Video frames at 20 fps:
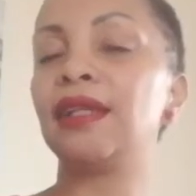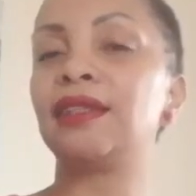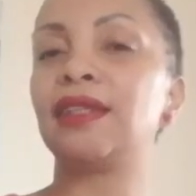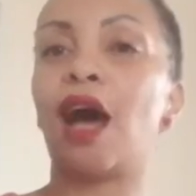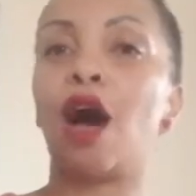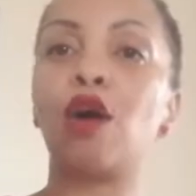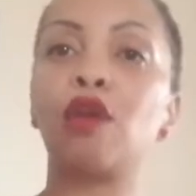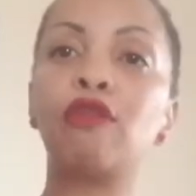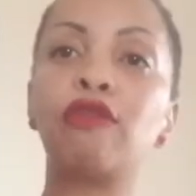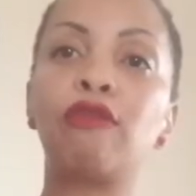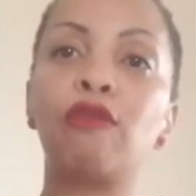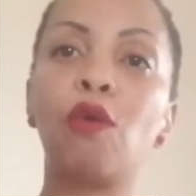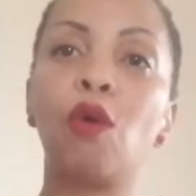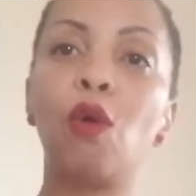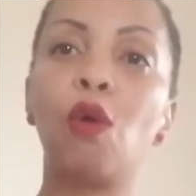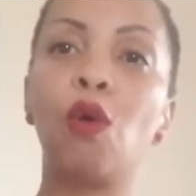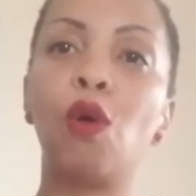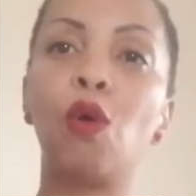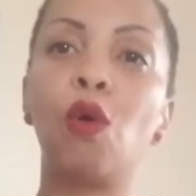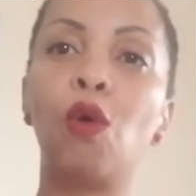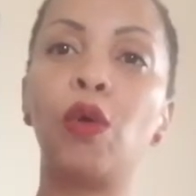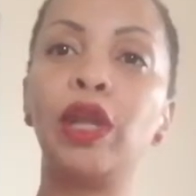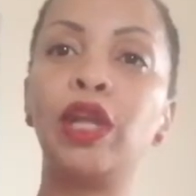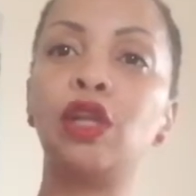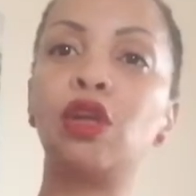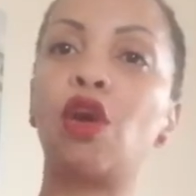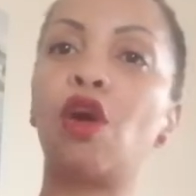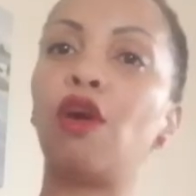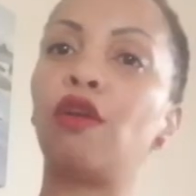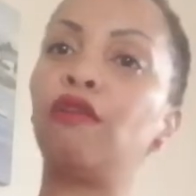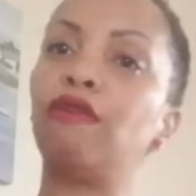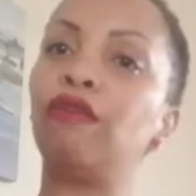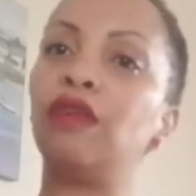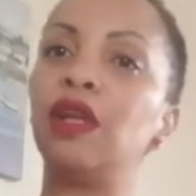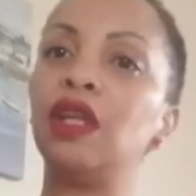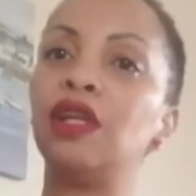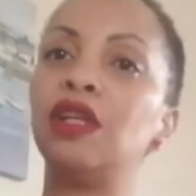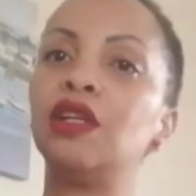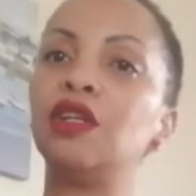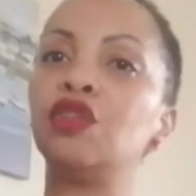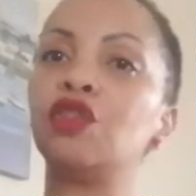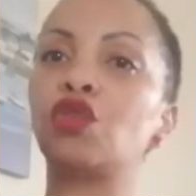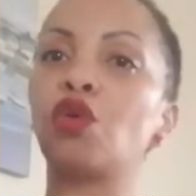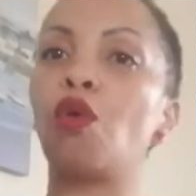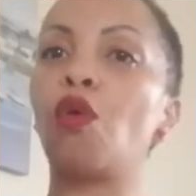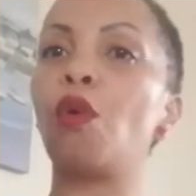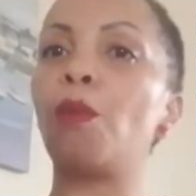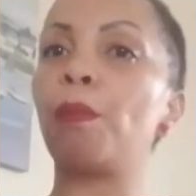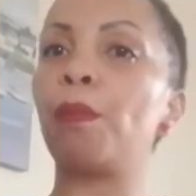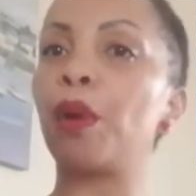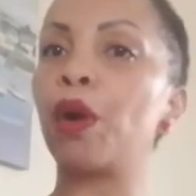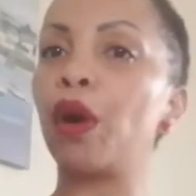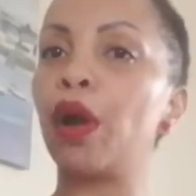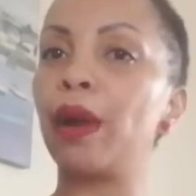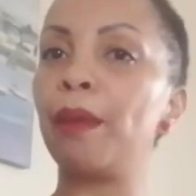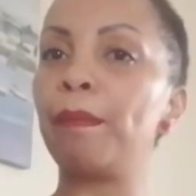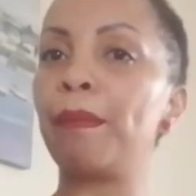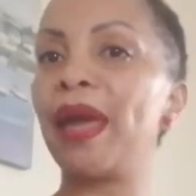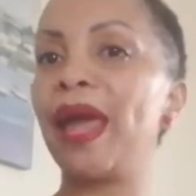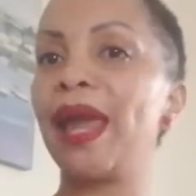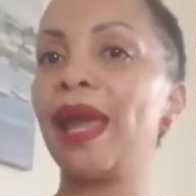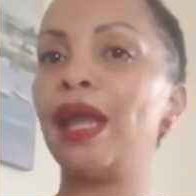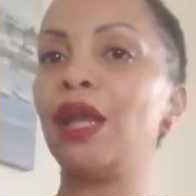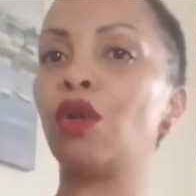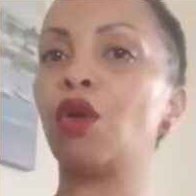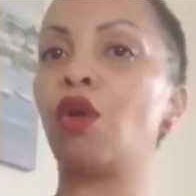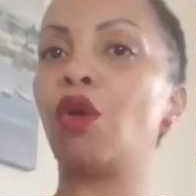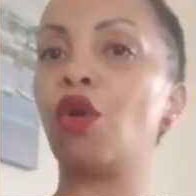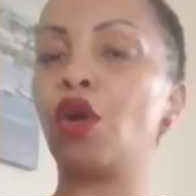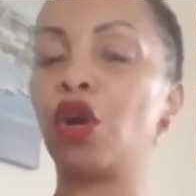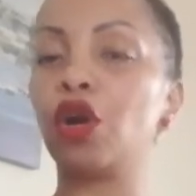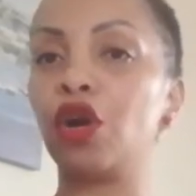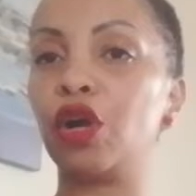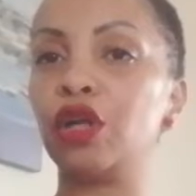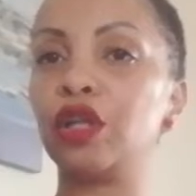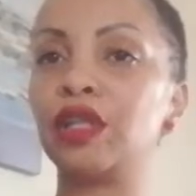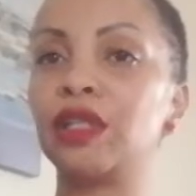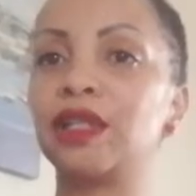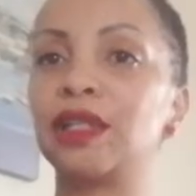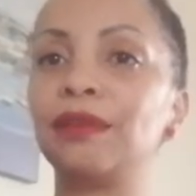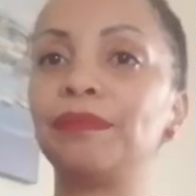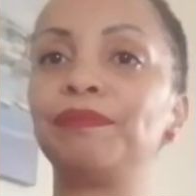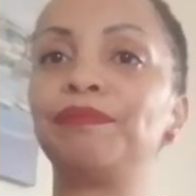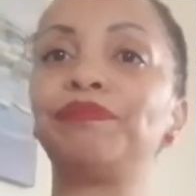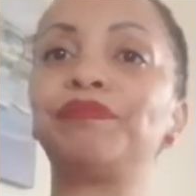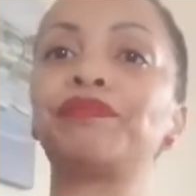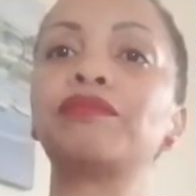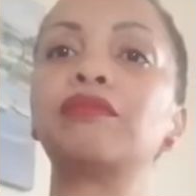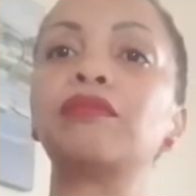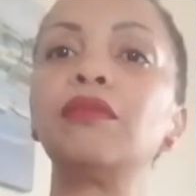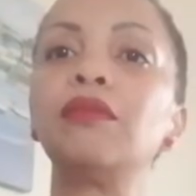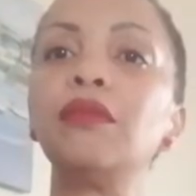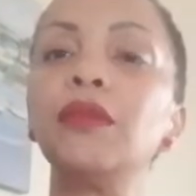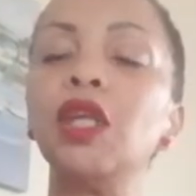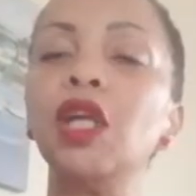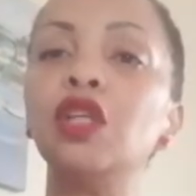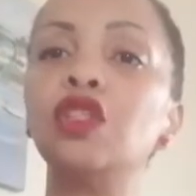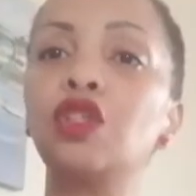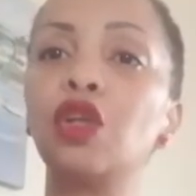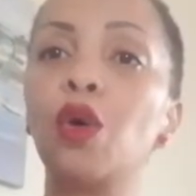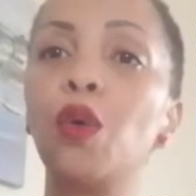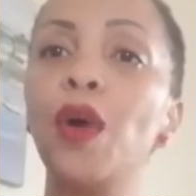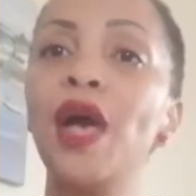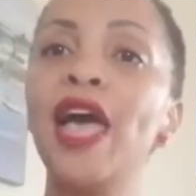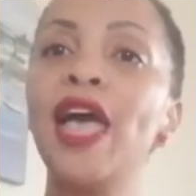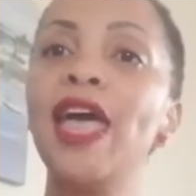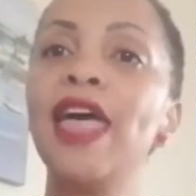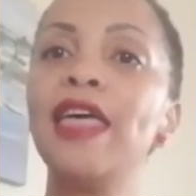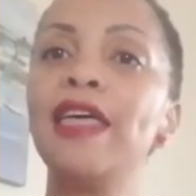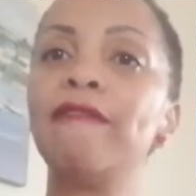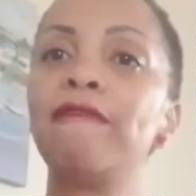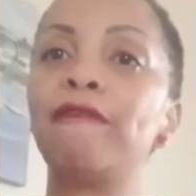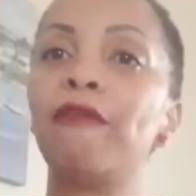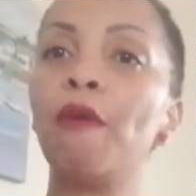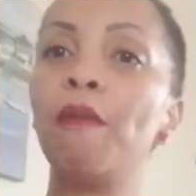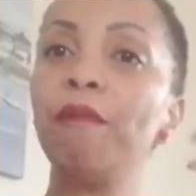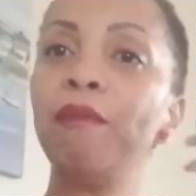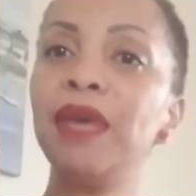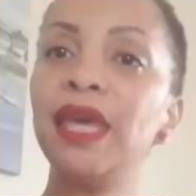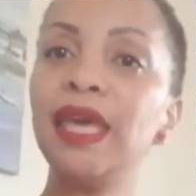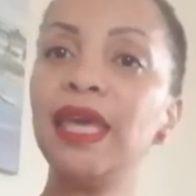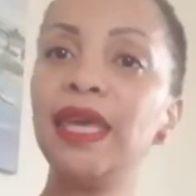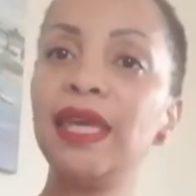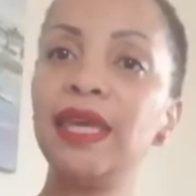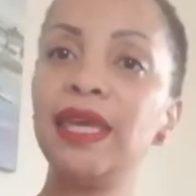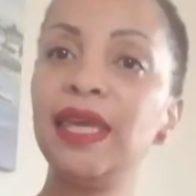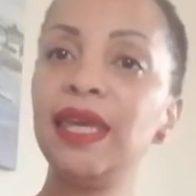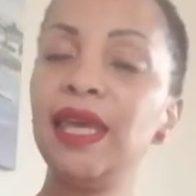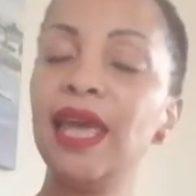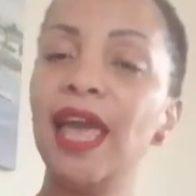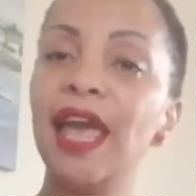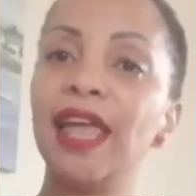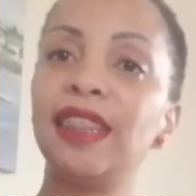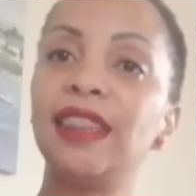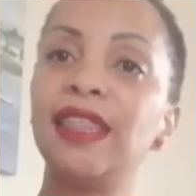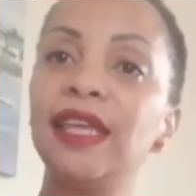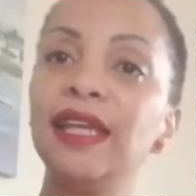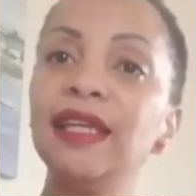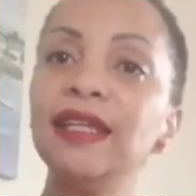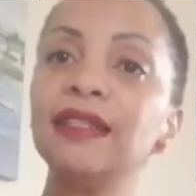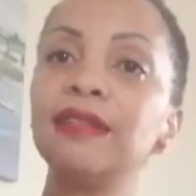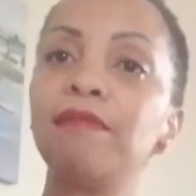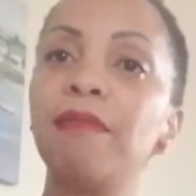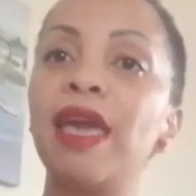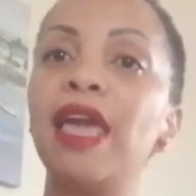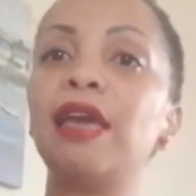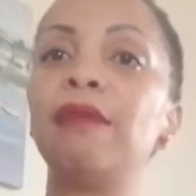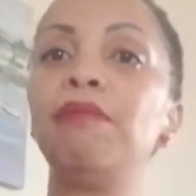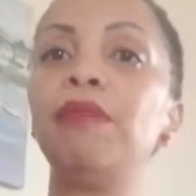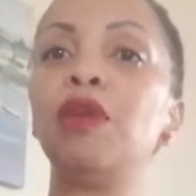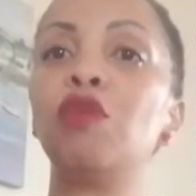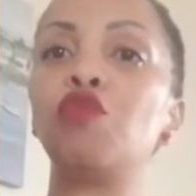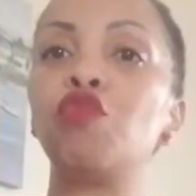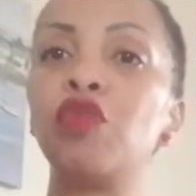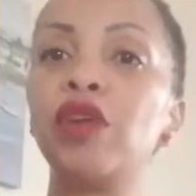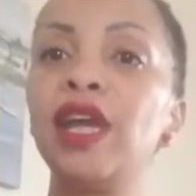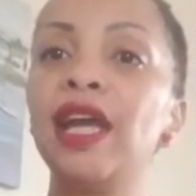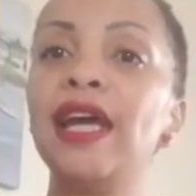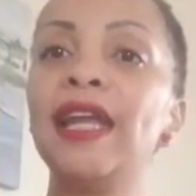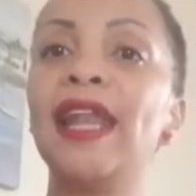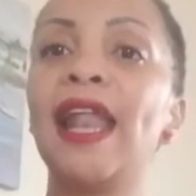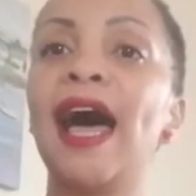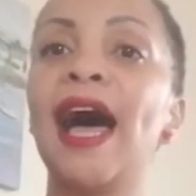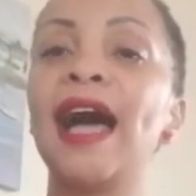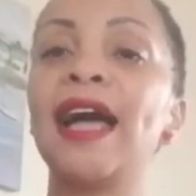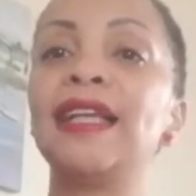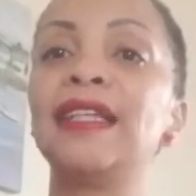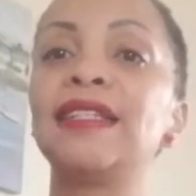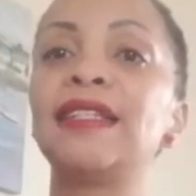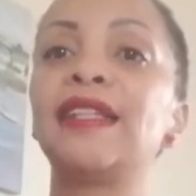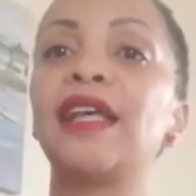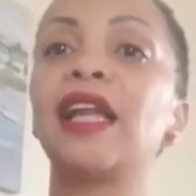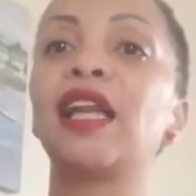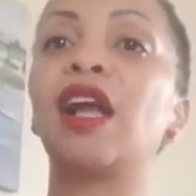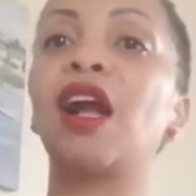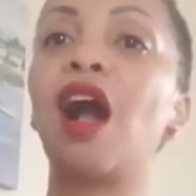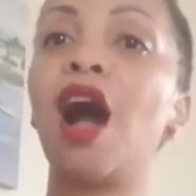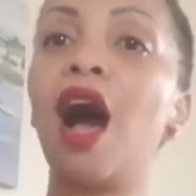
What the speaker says: downfall or inconvenience or pain or hurt. So for me, these make me realize that